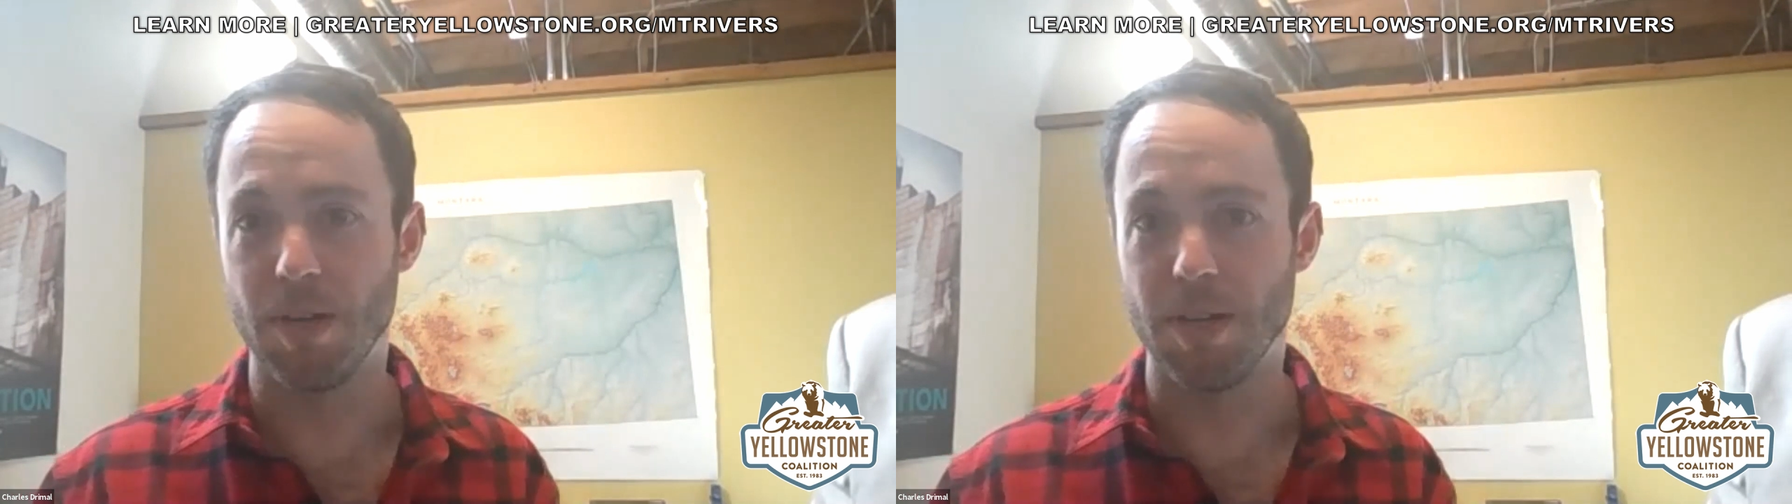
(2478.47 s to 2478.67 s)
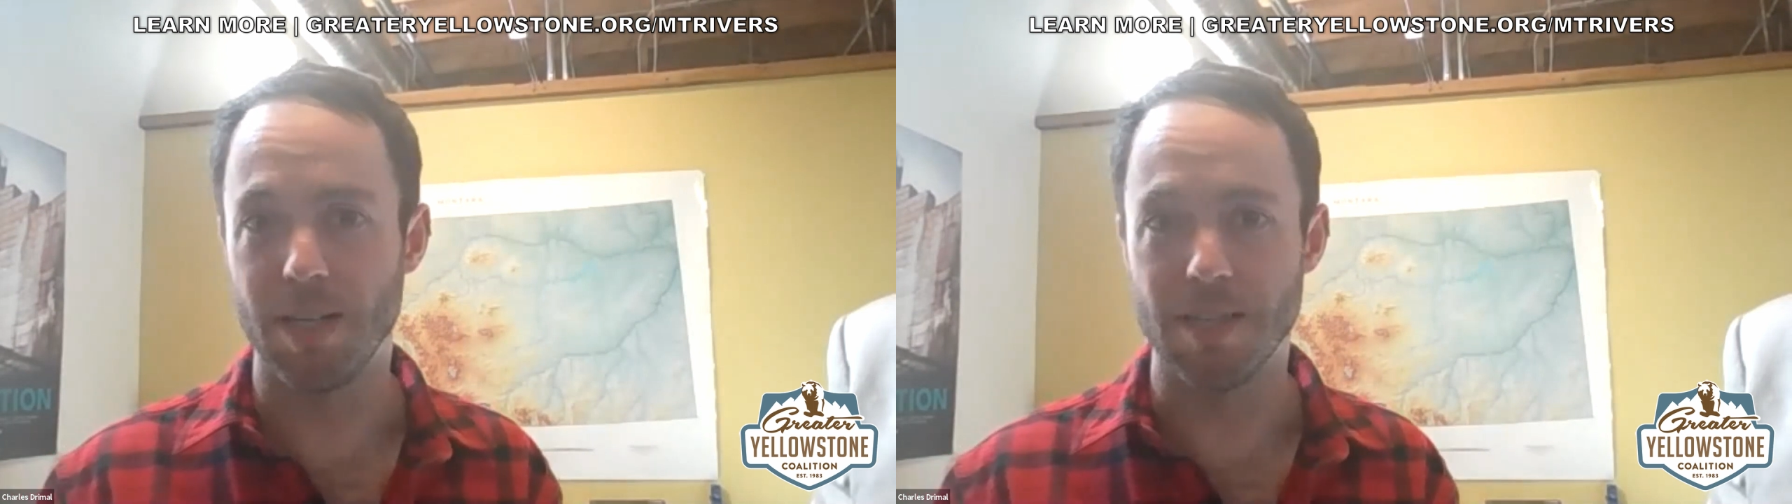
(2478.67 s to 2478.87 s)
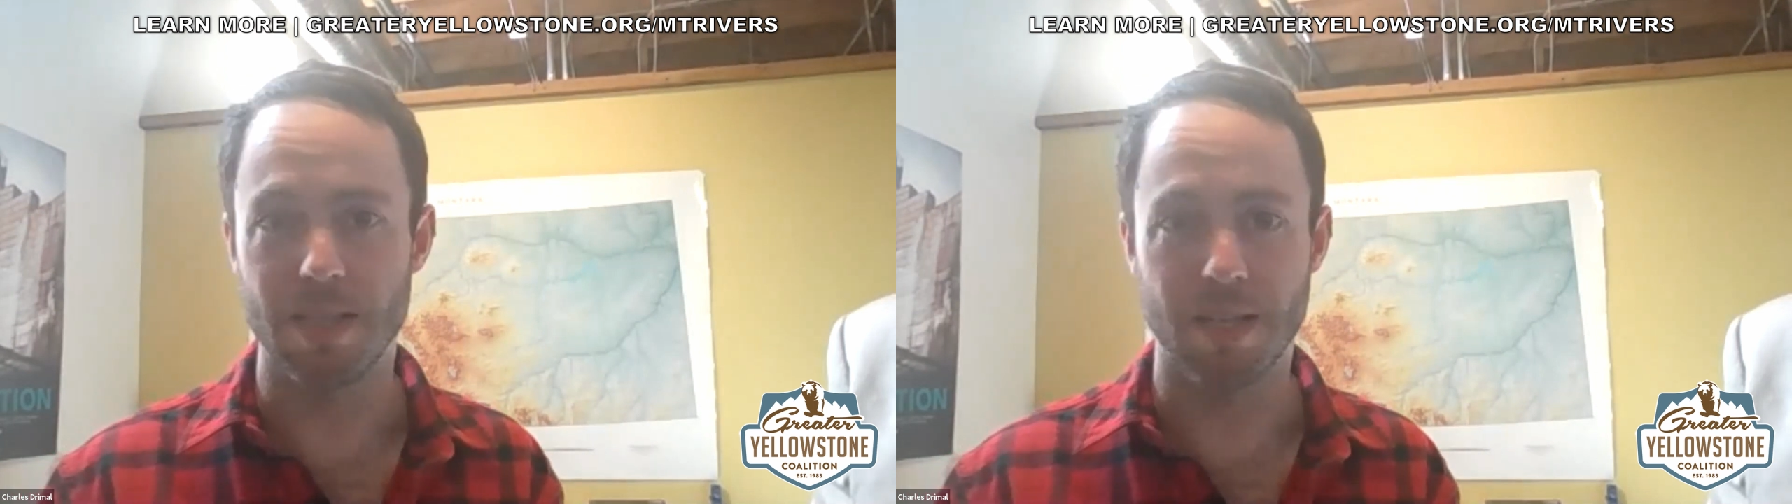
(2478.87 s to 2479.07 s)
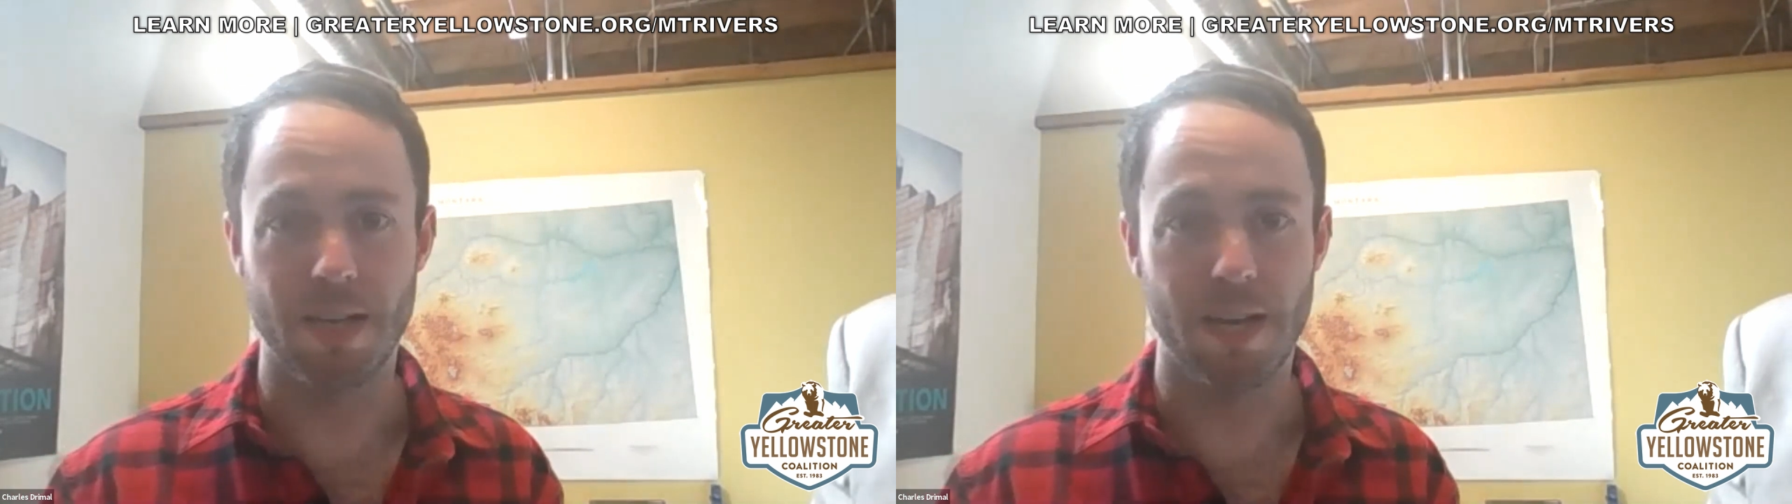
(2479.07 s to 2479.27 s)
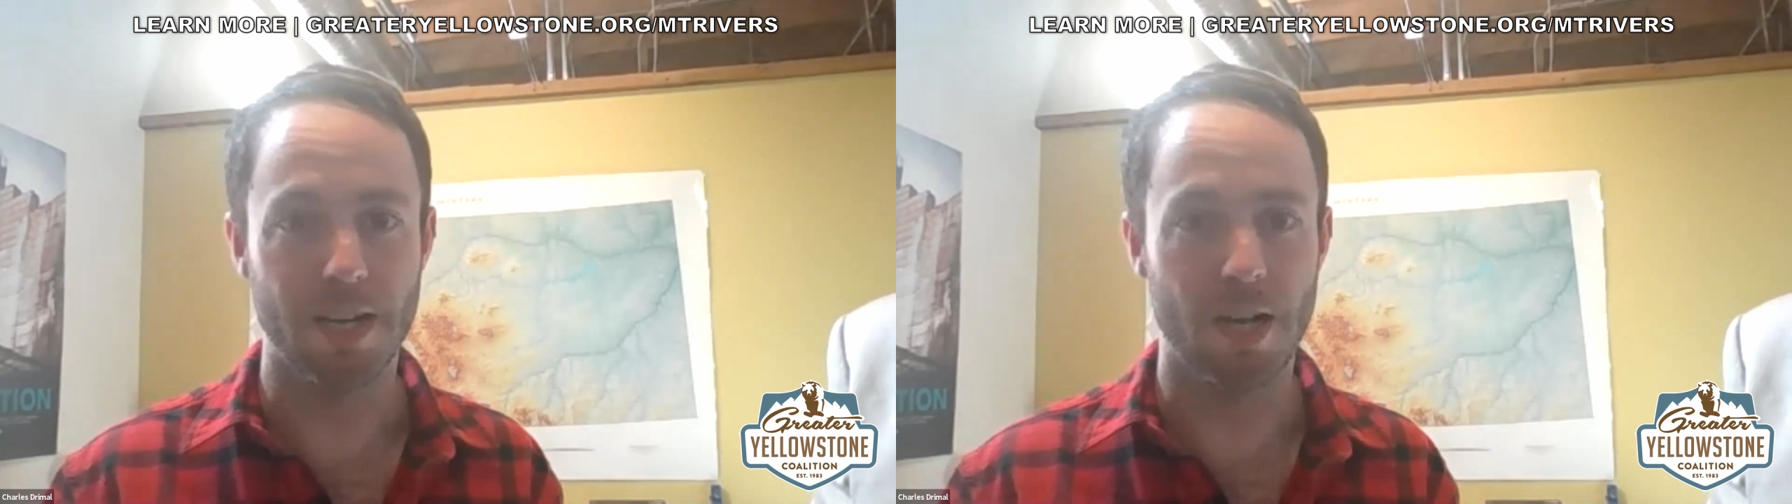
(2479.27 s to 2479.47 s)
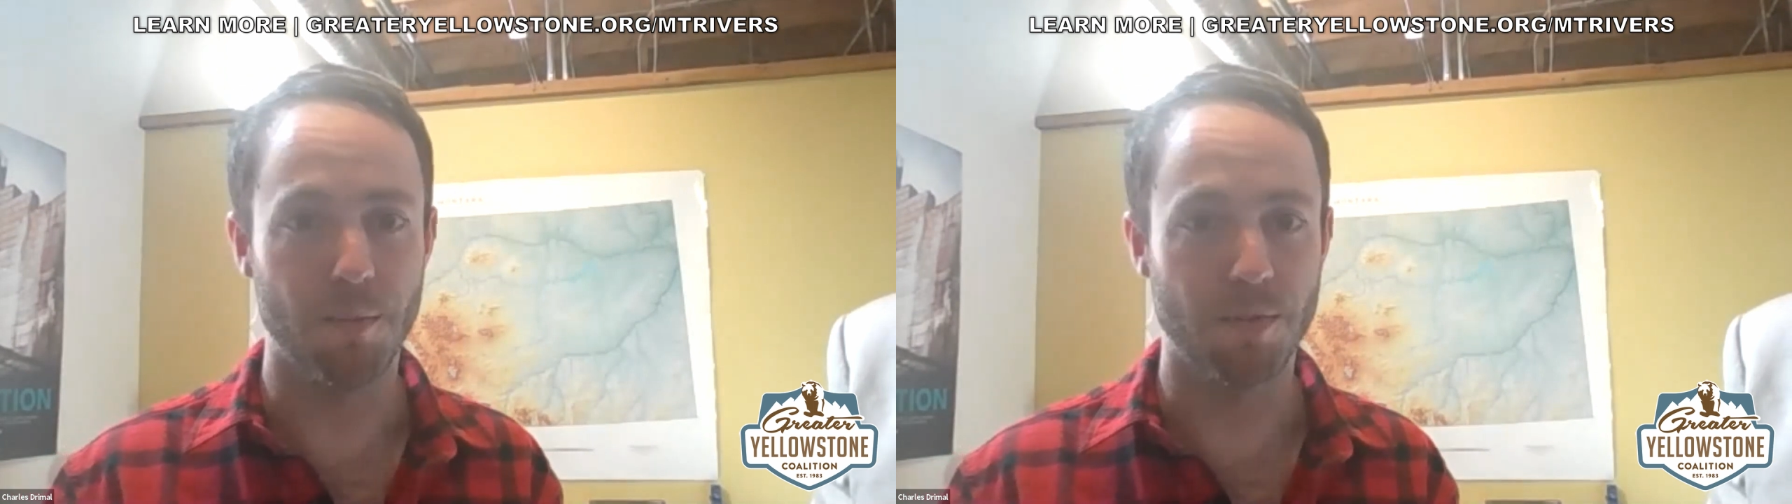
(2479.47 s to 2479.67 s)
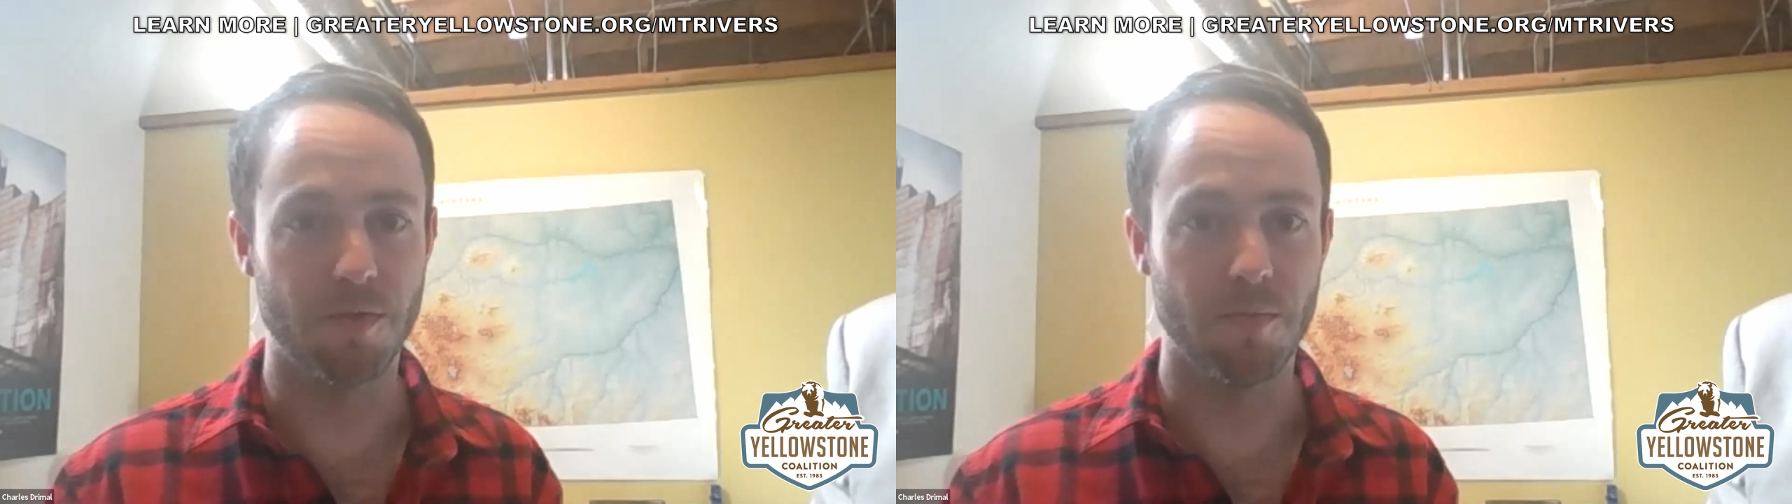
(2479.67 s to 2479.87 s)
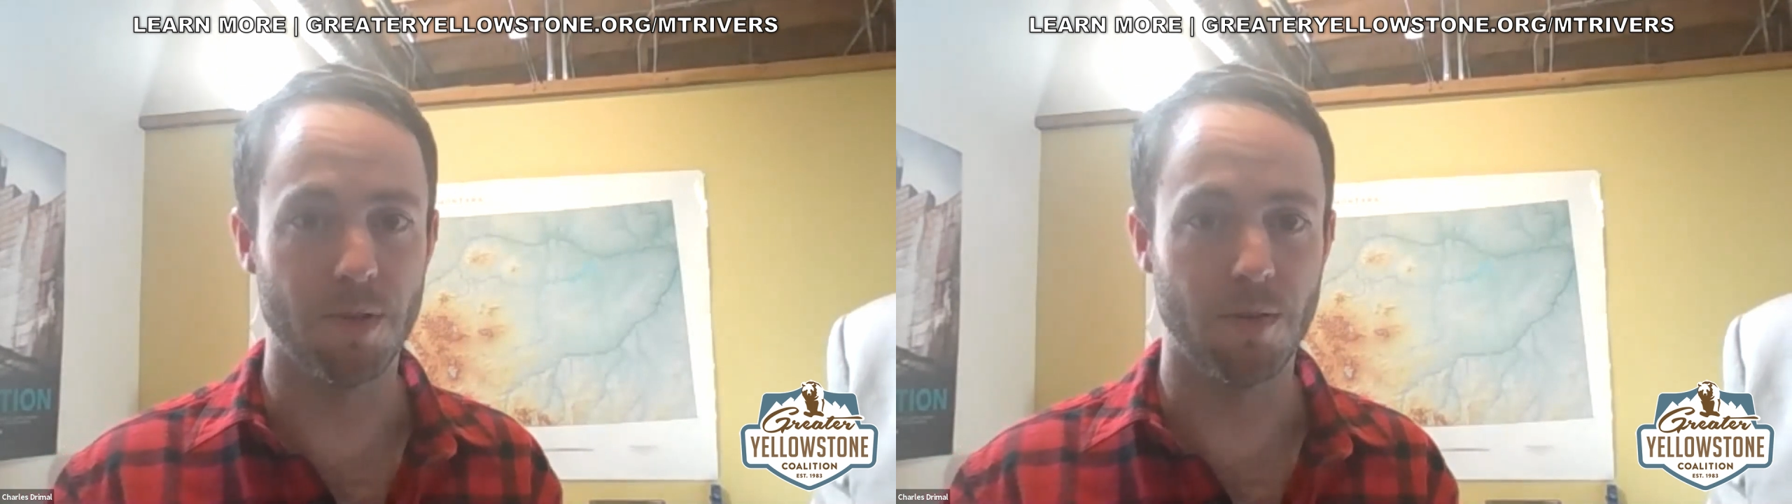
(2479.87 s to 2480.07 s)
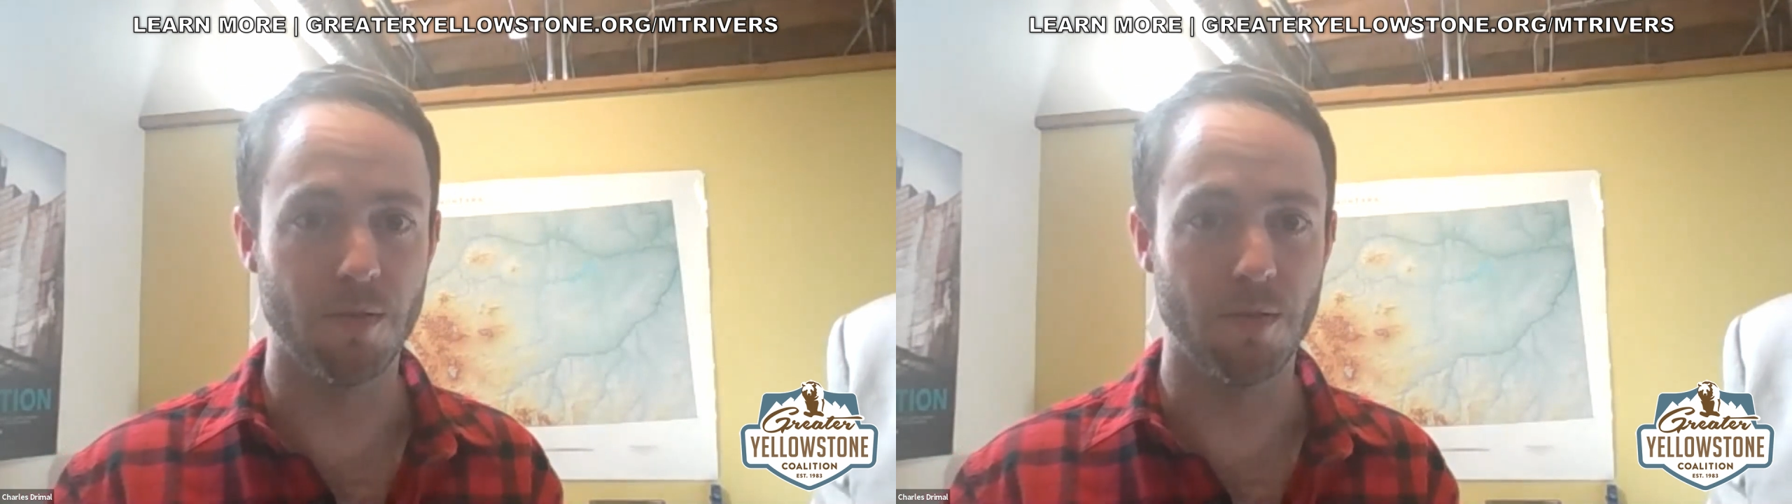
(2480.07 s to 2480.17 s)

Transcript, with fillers: but it's it kind of comes from